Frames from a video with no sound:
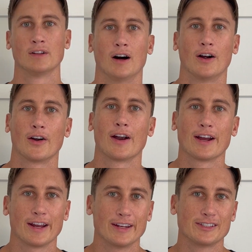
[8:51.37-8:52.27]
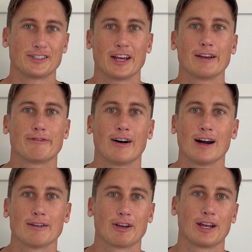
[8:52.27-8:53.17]
All right, it is day
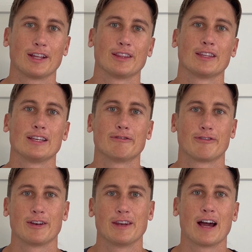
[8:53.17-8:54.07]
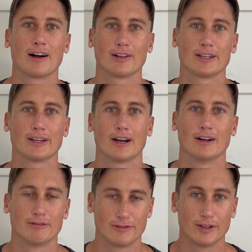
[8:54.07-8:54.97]
5 and the finale
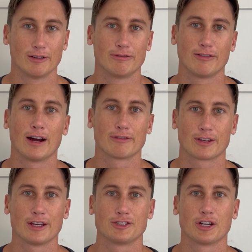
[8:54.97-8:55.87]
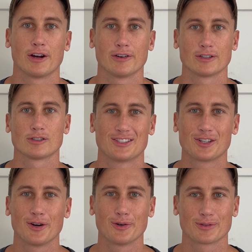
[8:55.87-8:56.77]
of the 5K challenge.
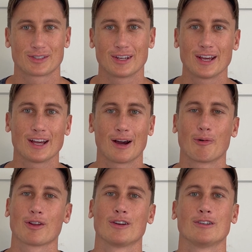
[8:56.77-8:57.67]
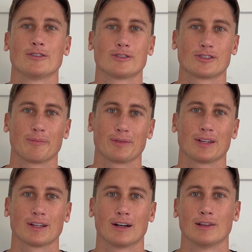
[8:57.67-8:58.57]
So today I wanted to do
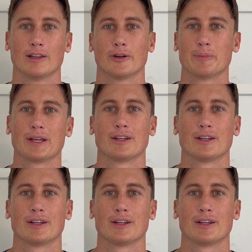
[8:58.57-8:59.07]
something a little bit